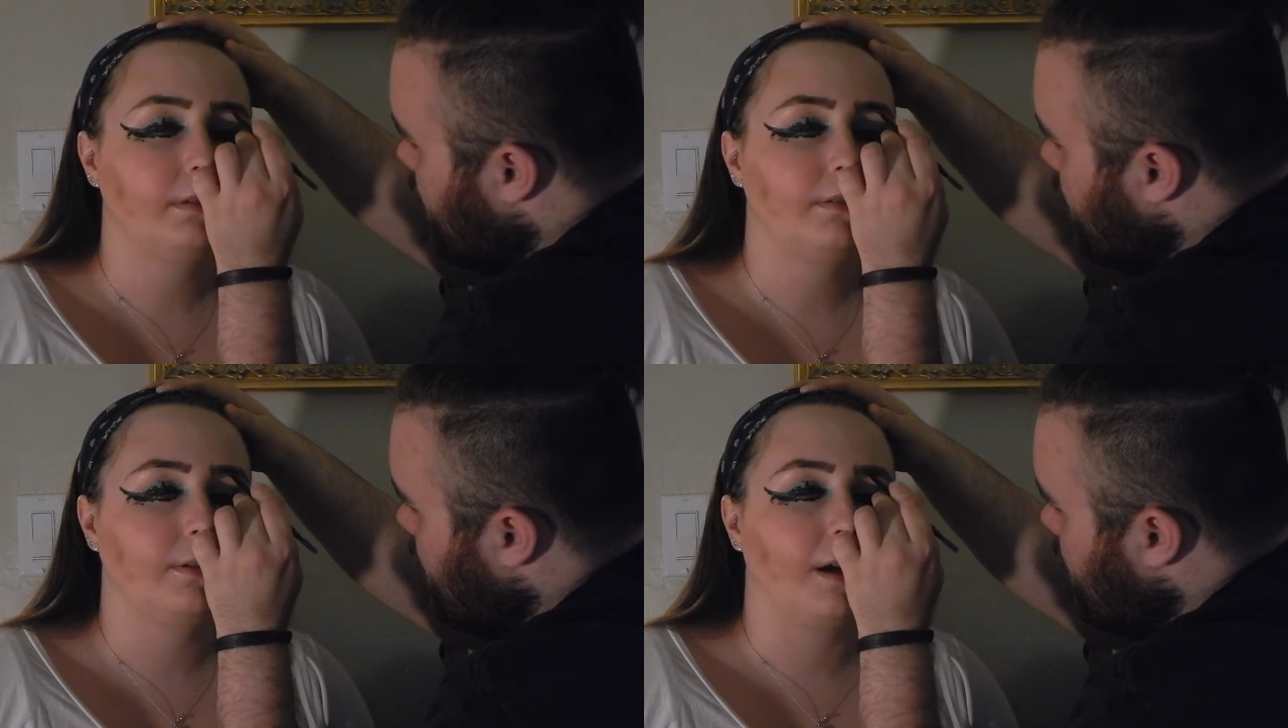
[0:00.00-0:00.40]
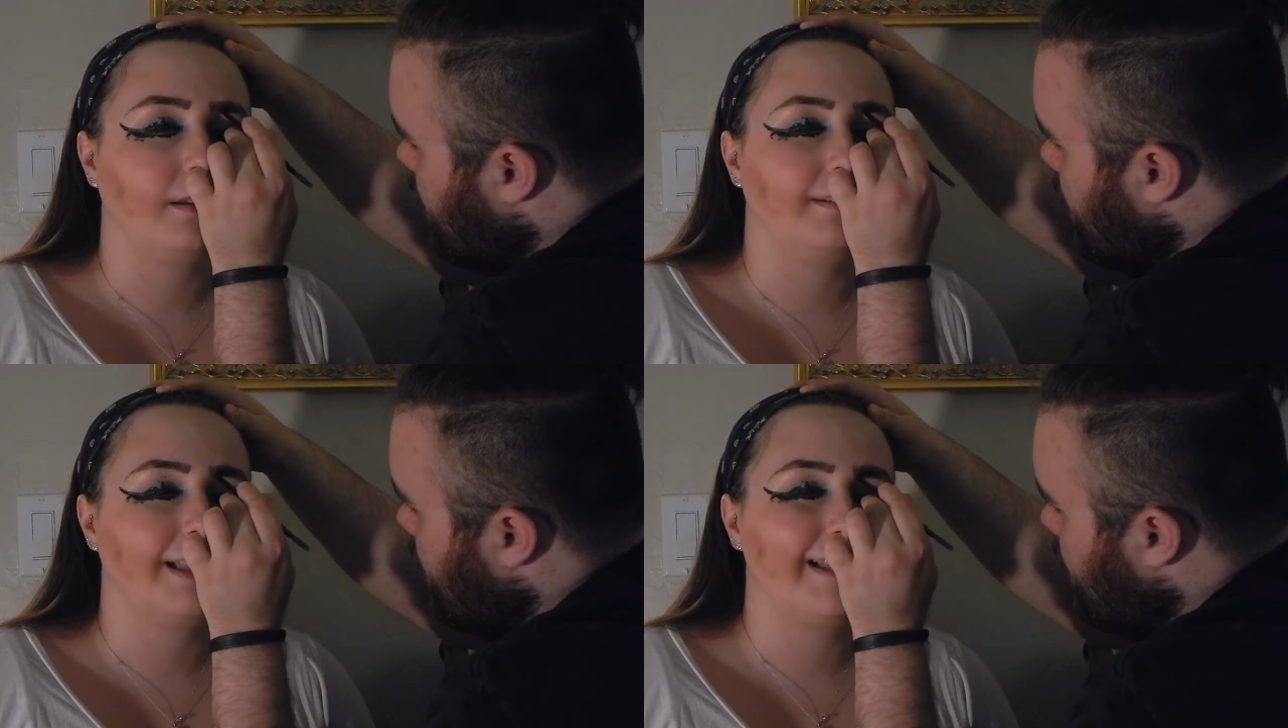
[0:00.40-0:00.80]
Oh
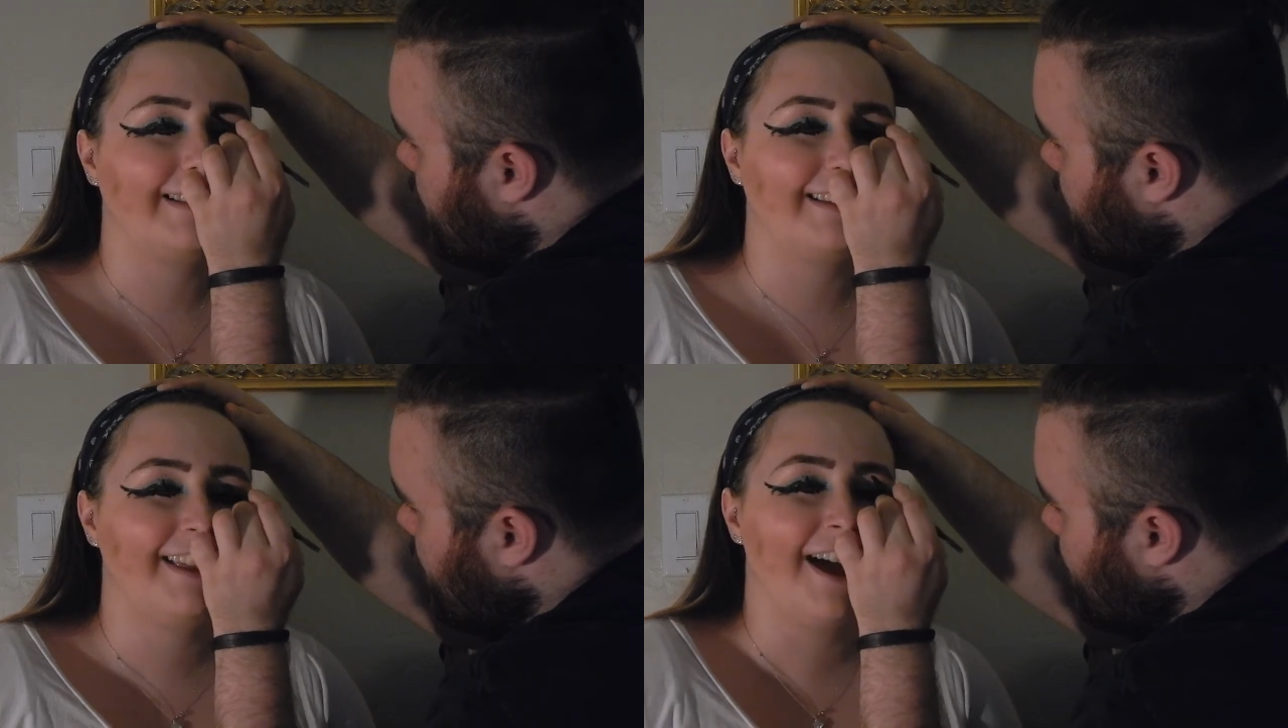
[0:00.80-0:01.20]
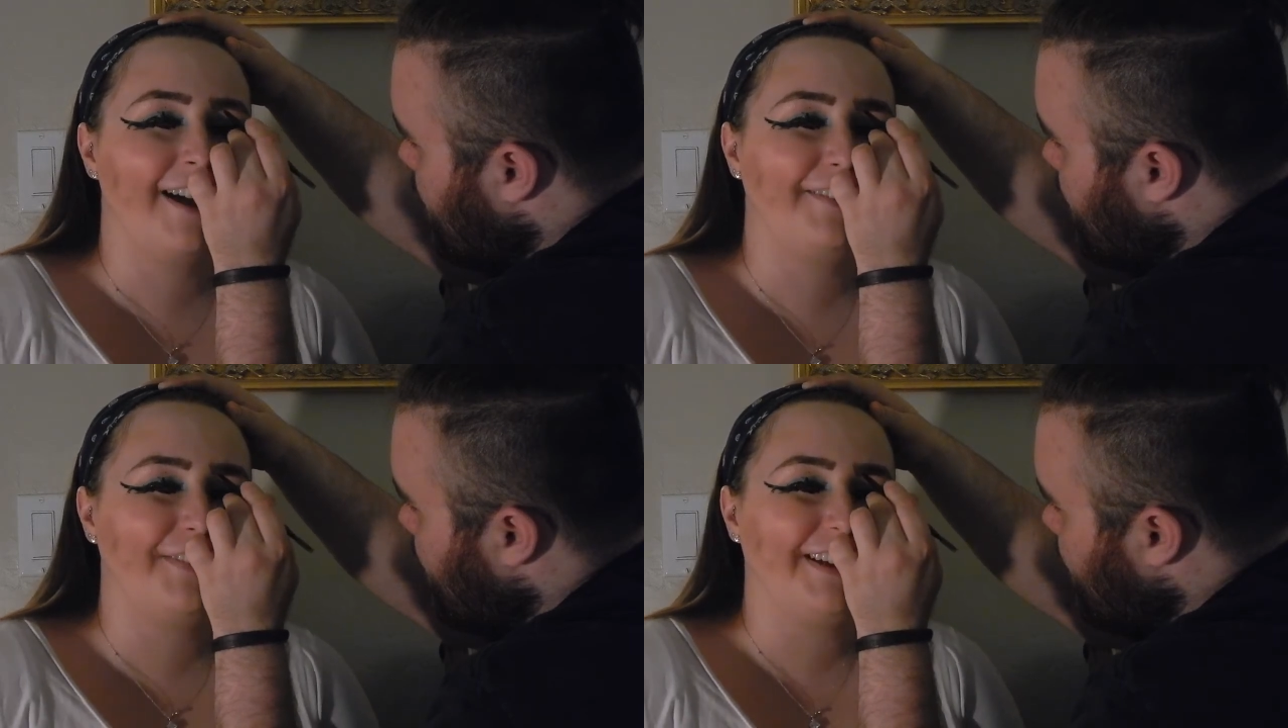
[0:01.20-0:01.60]
God, that did
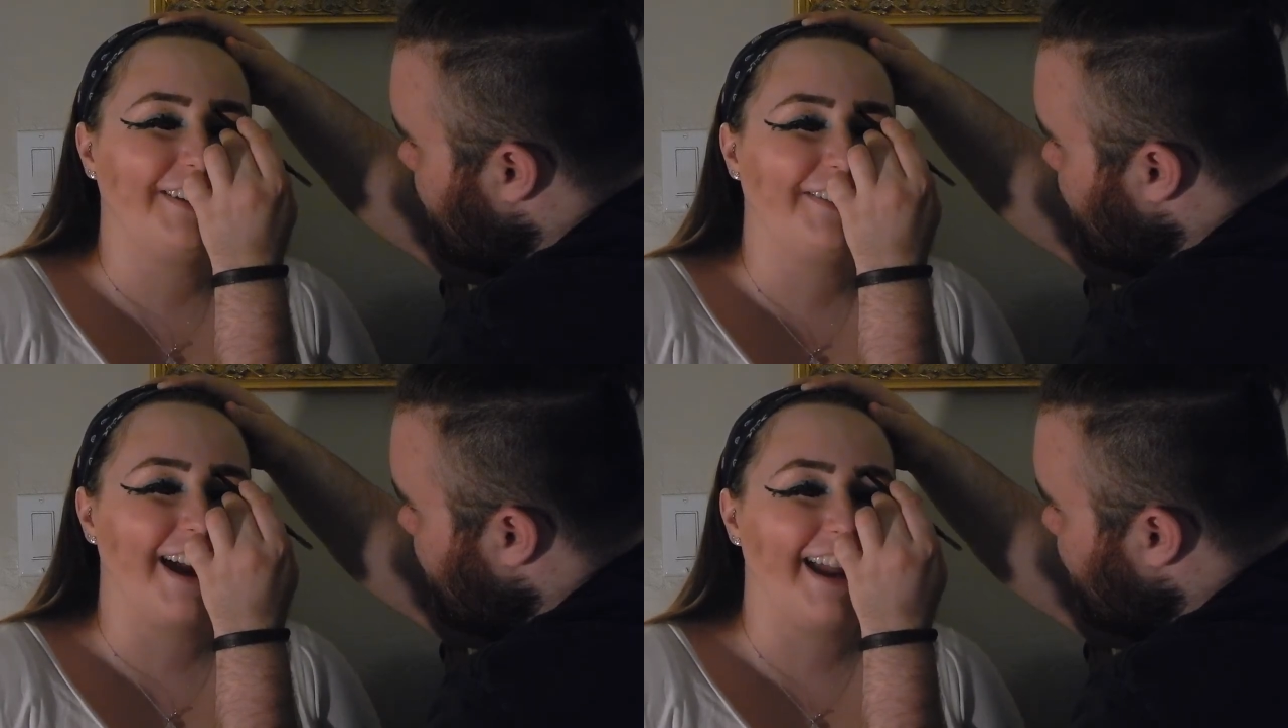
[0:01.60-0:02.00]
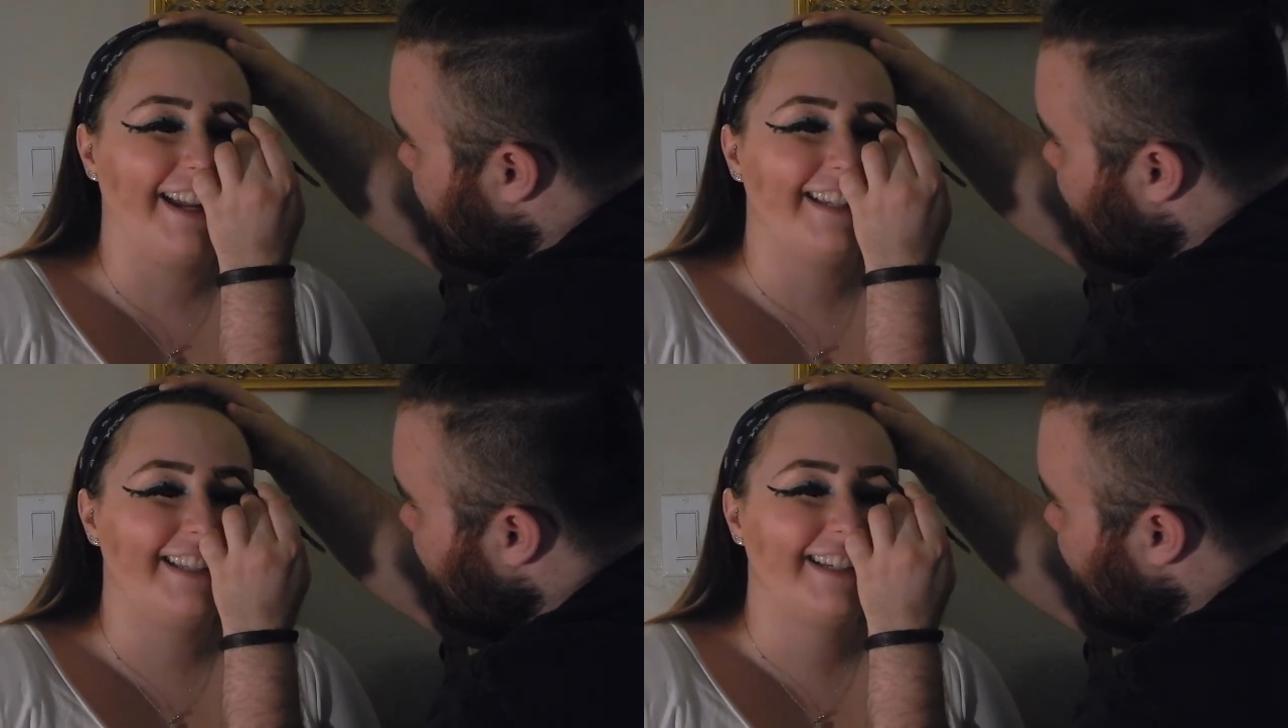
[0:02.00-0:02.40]
not feel
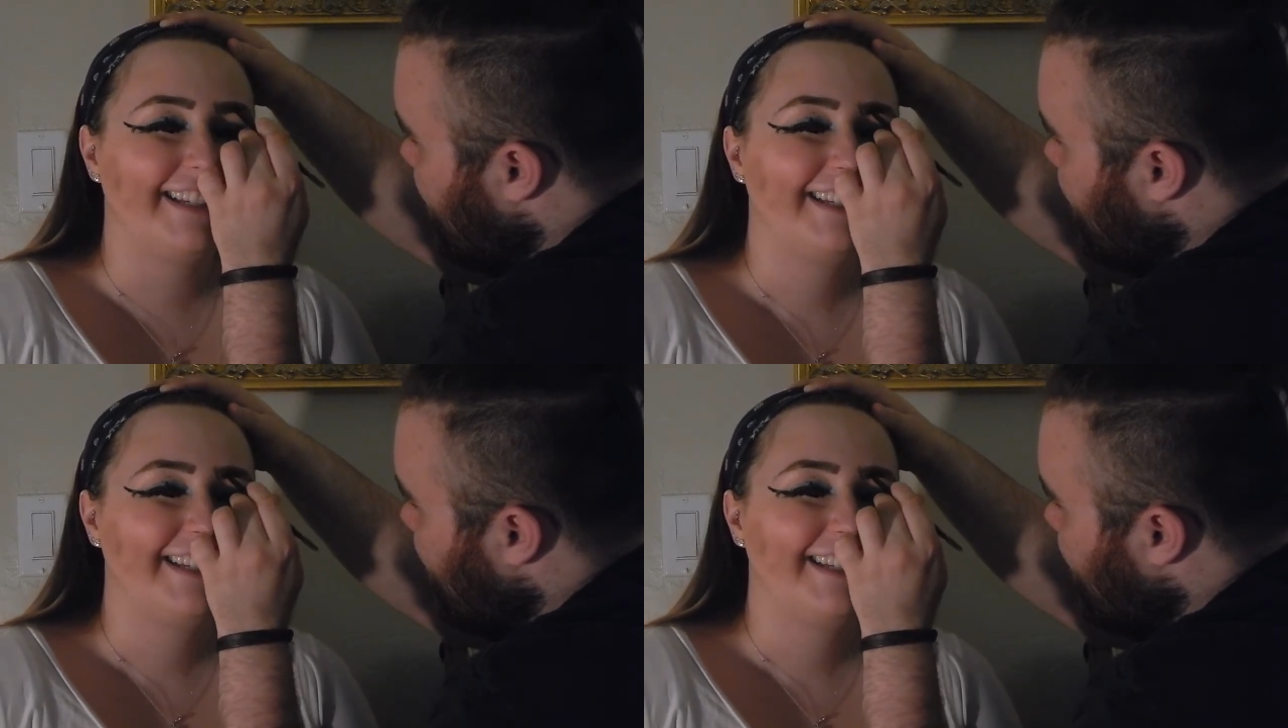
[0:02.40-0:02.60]
right.